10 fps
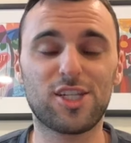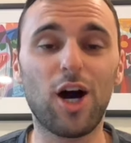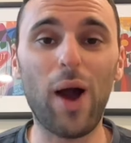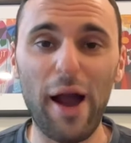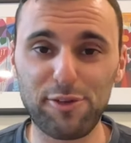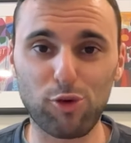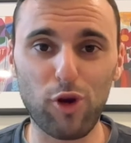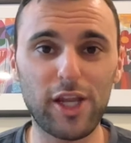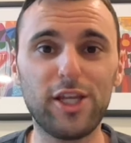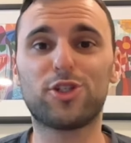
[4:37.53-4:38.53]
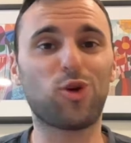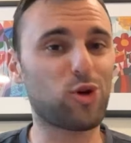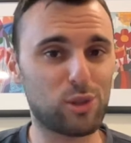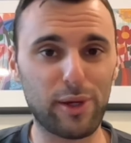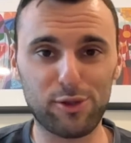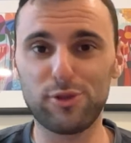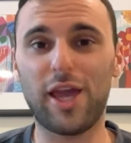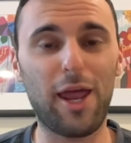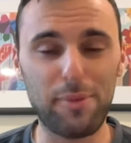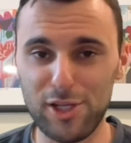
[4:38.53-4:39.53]
So after running short-term rentals
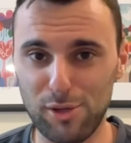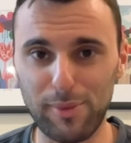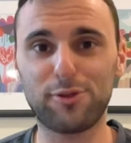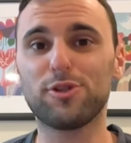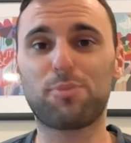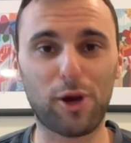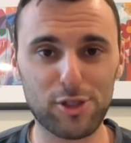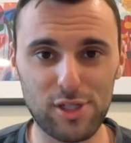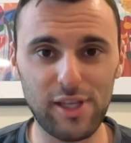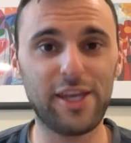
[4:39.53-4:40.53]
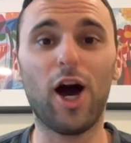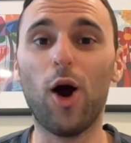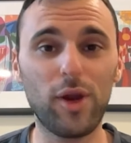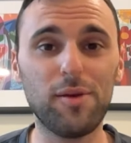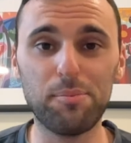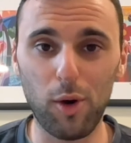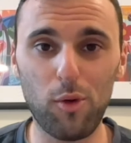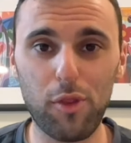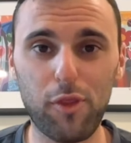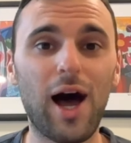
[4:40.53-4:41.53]
and mid-term rentals personally and owning both,